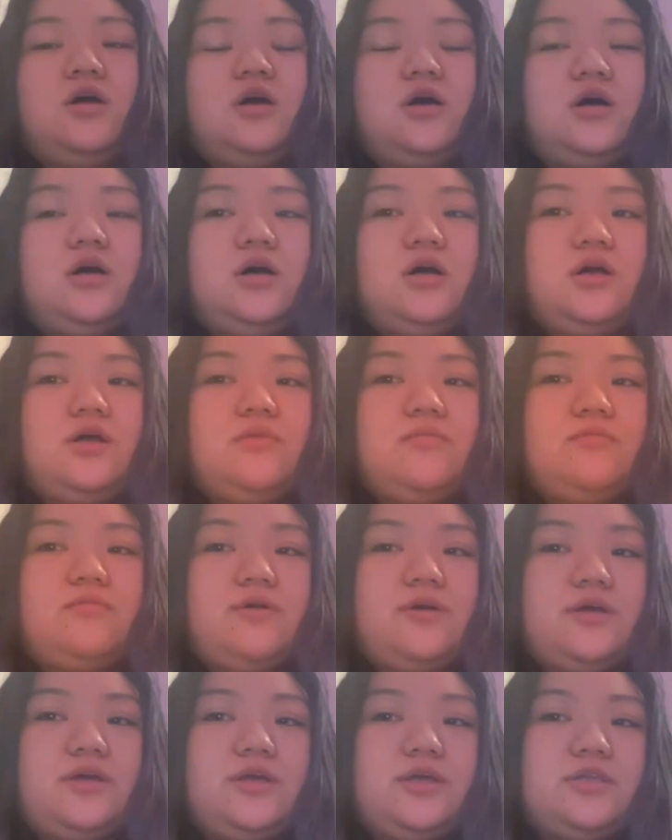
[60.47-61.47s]
um,
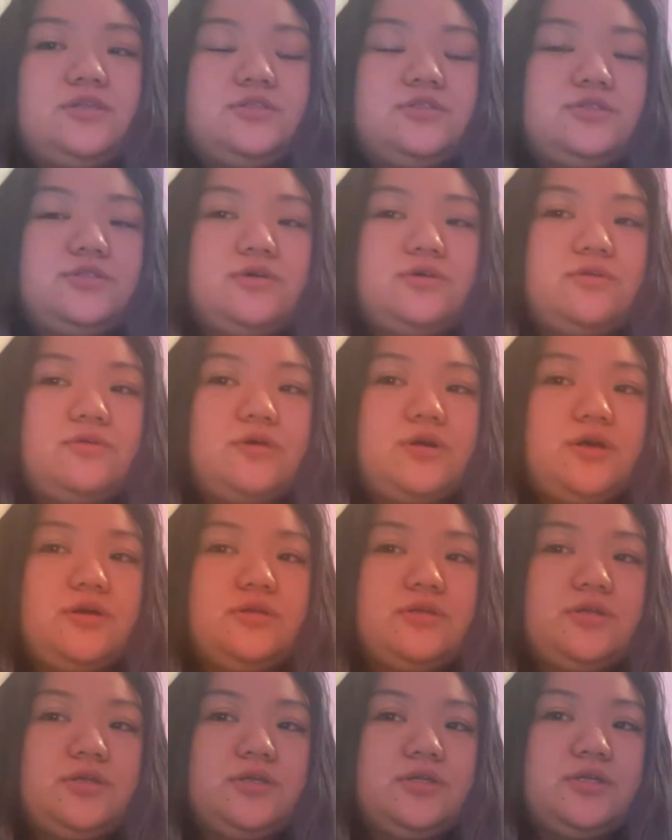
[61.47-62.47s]
but it's so
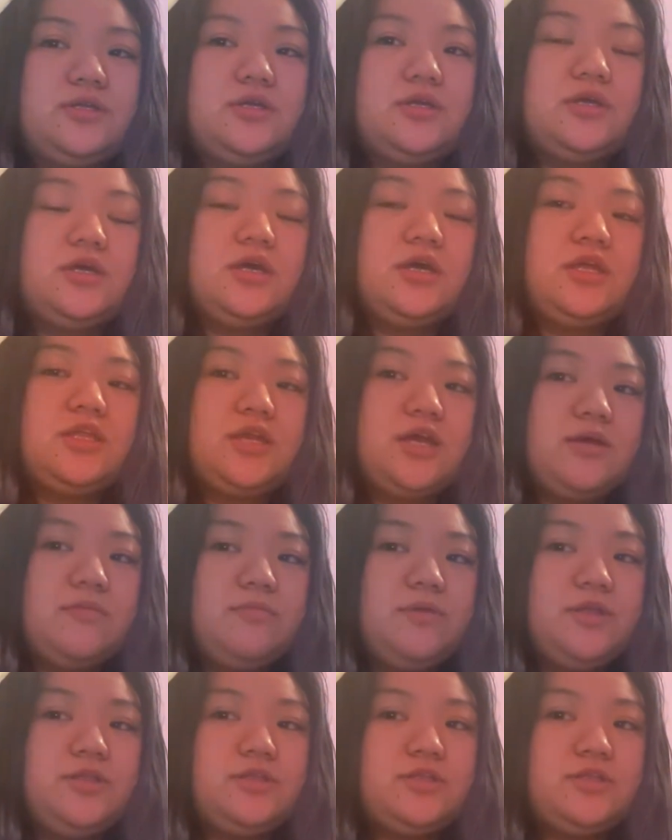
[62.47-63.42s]
crowded. And I've been